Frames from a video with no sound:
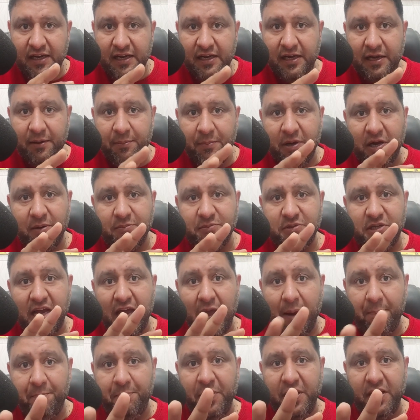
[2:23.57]
He becomes
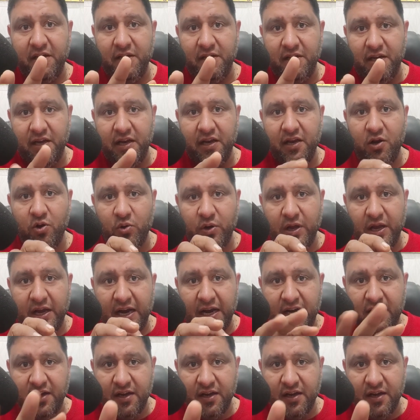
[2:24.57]
happy in looking